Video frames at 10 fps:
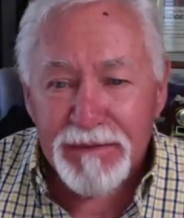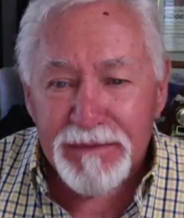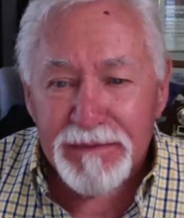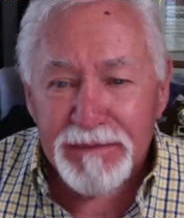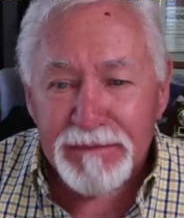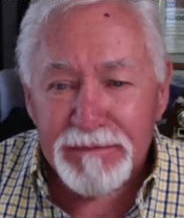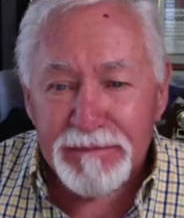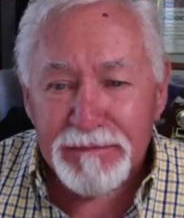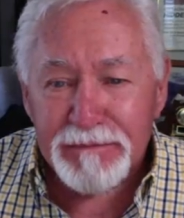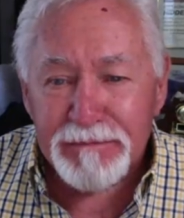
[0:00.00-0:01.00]

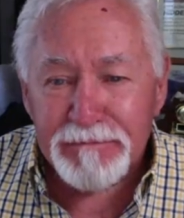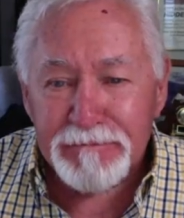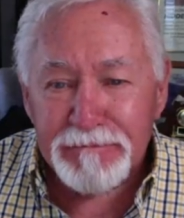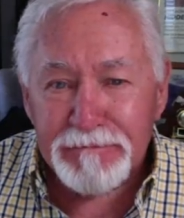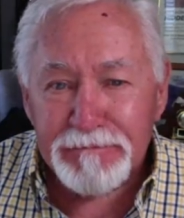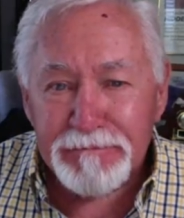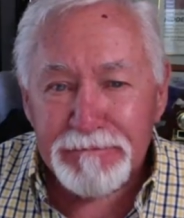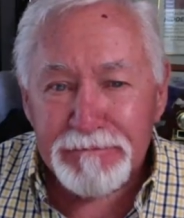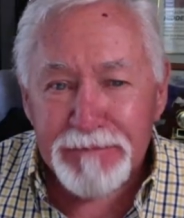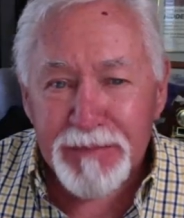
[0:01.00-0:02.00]

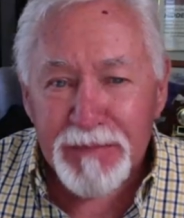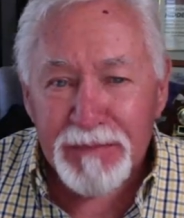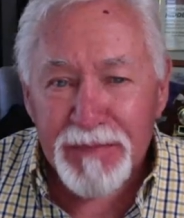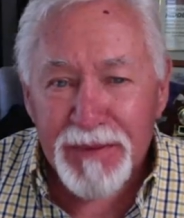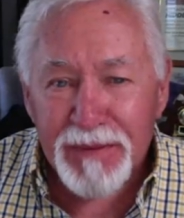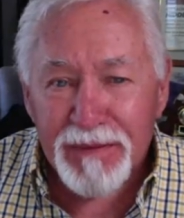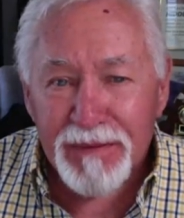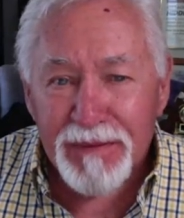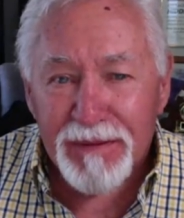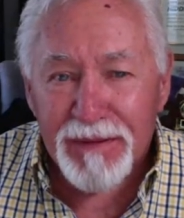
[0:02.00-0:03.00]

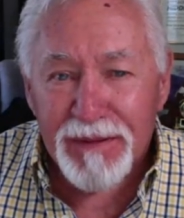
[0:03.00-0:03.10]
[no speech]